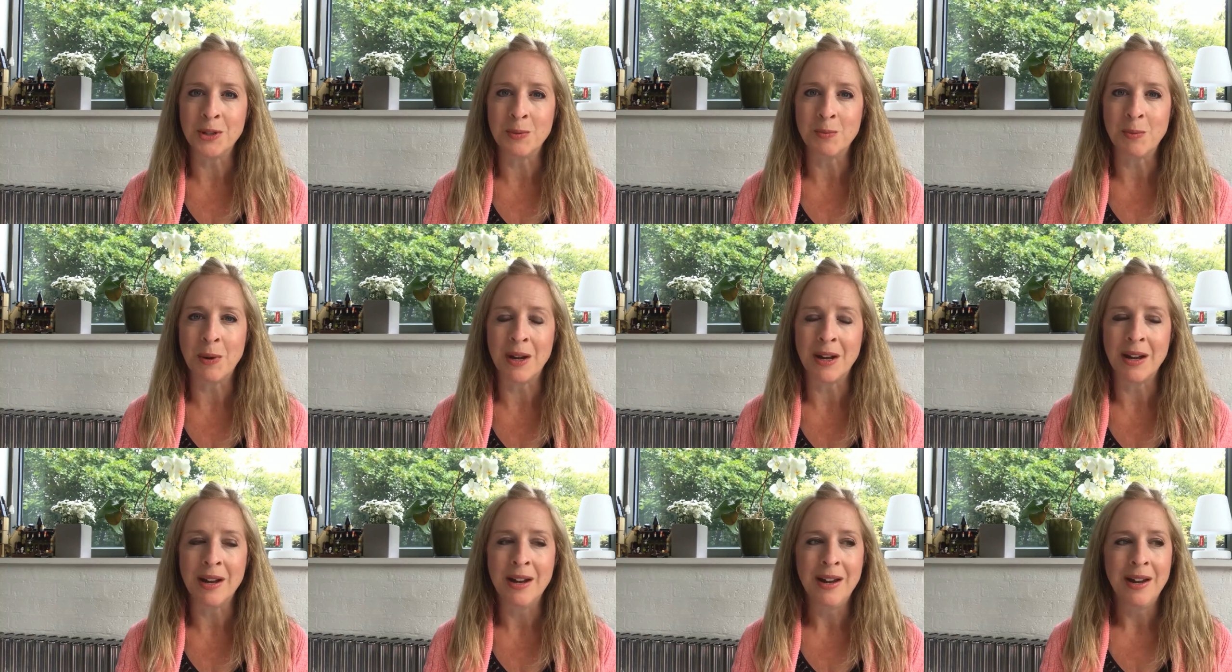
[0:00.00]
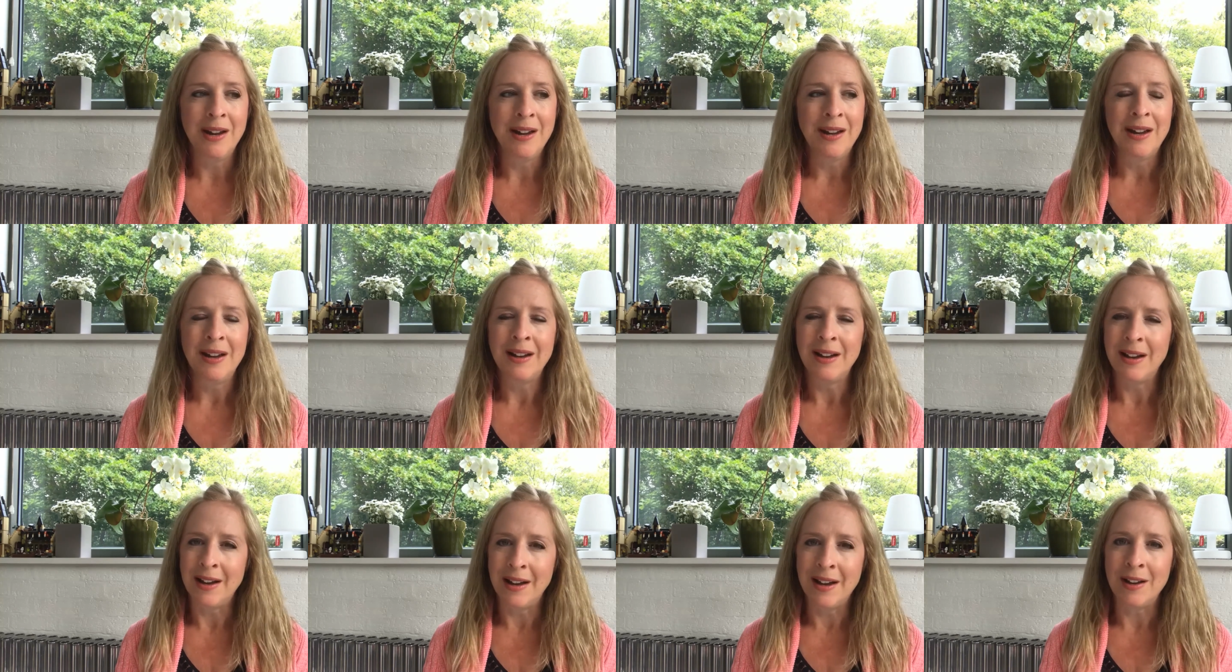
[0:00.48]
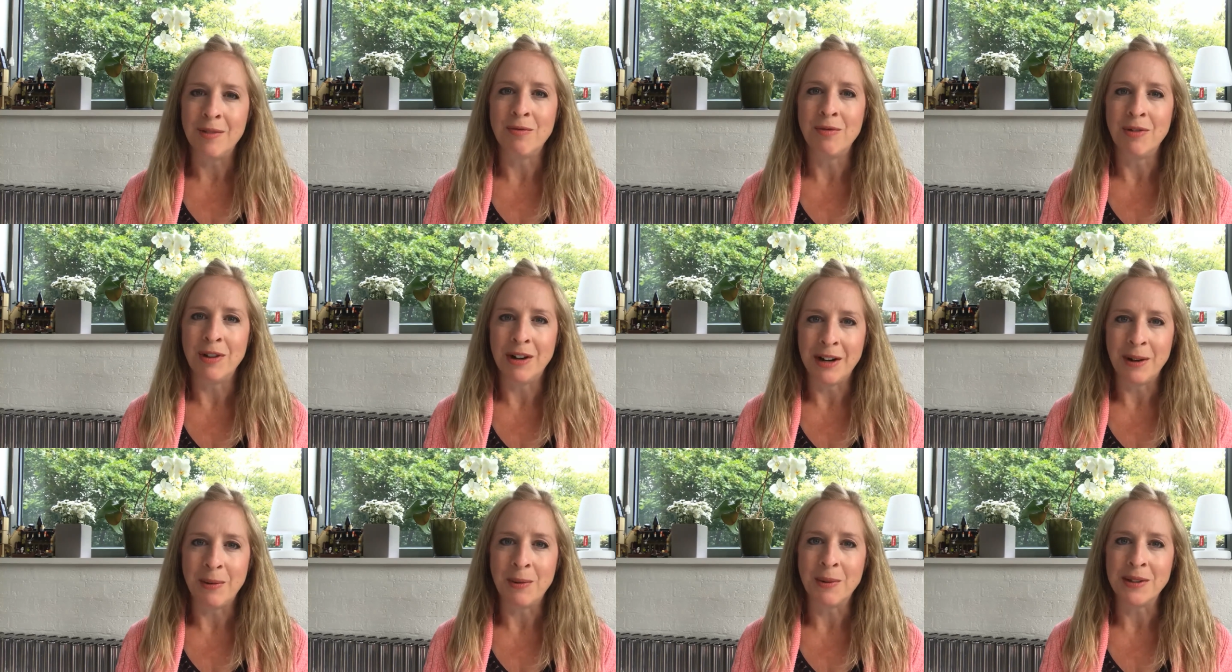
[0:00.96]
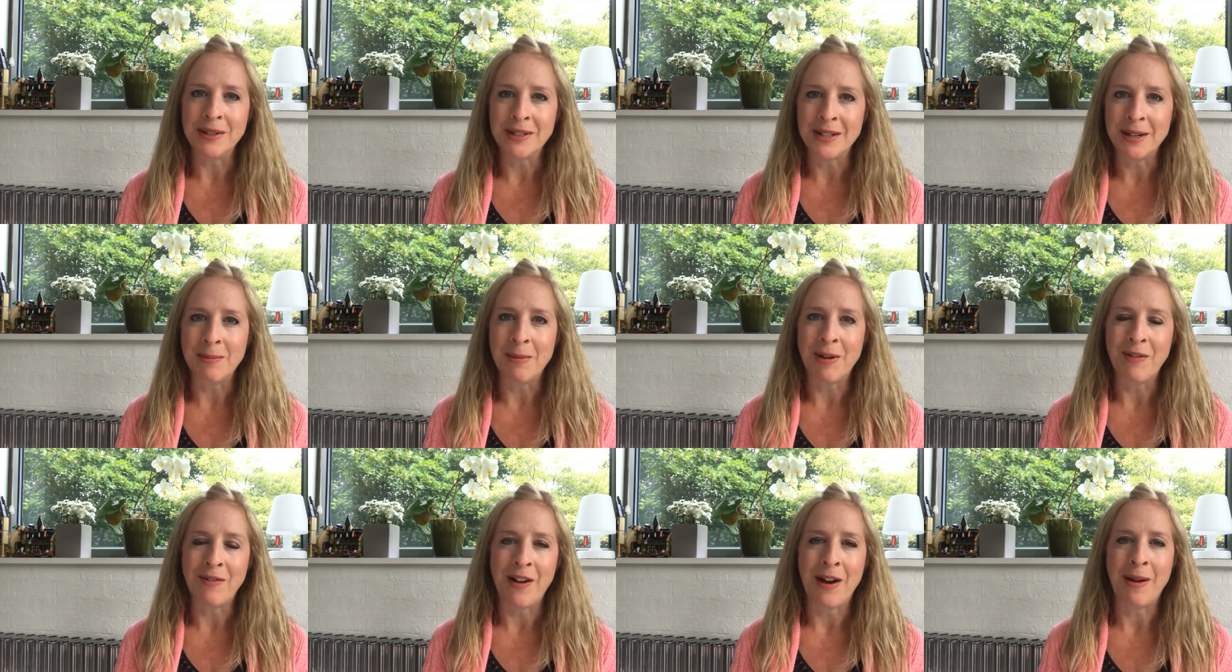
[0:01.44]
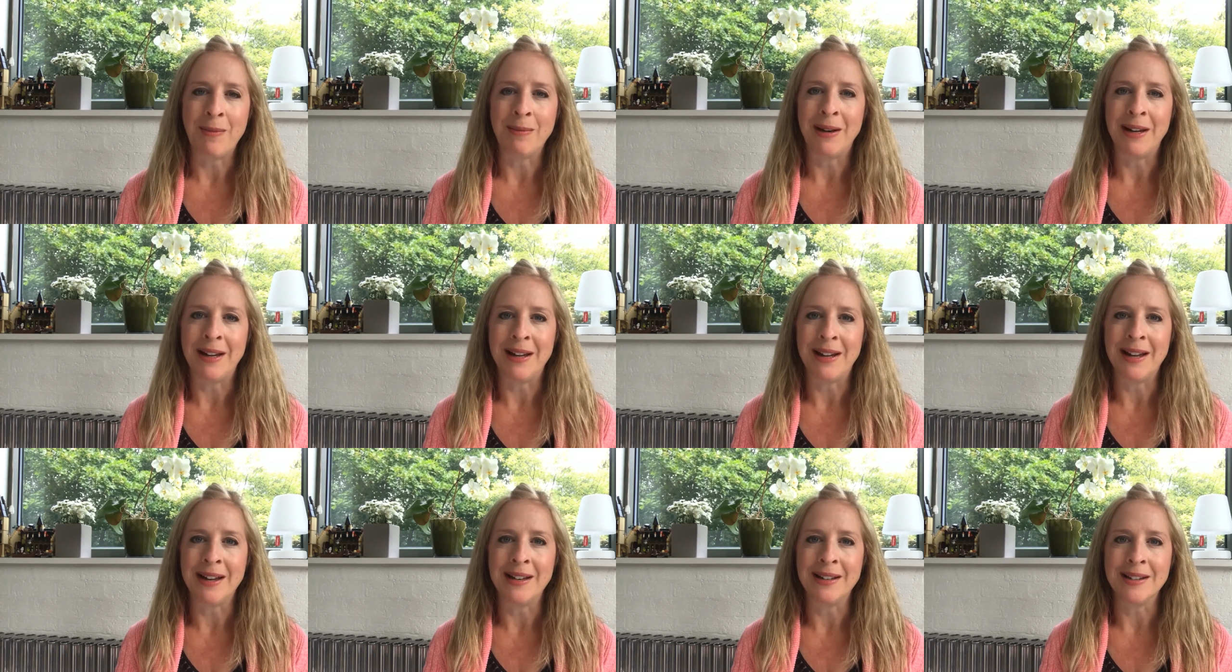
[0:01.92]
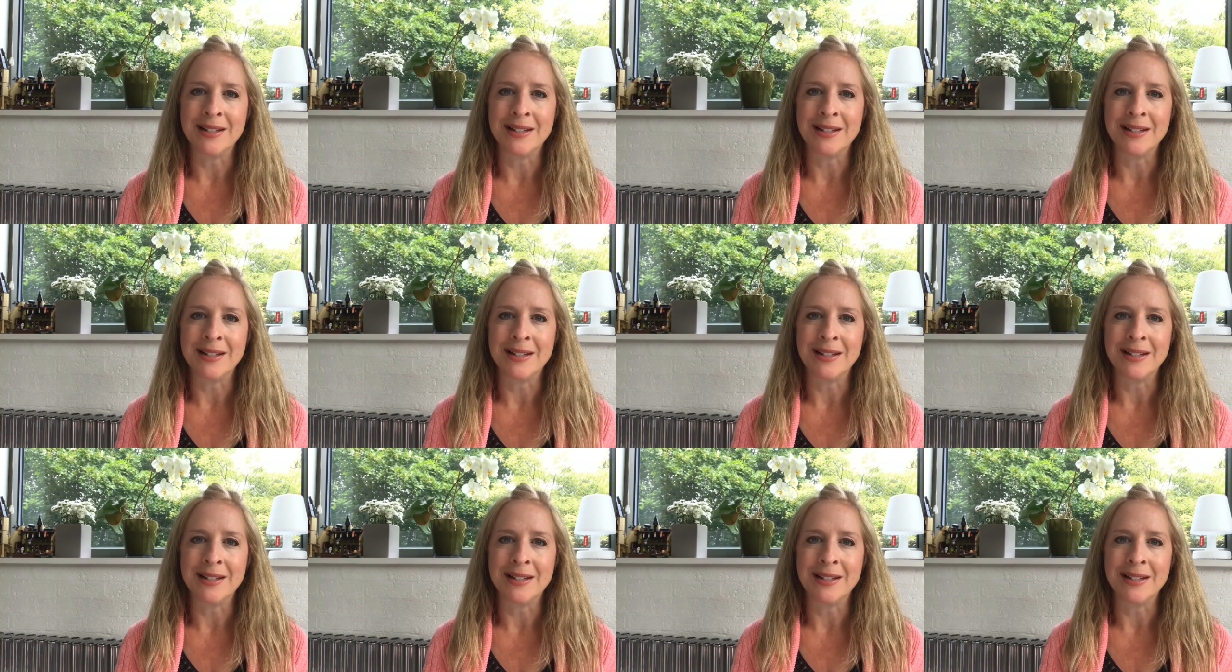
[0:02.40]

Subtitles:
But I really want to see my family again,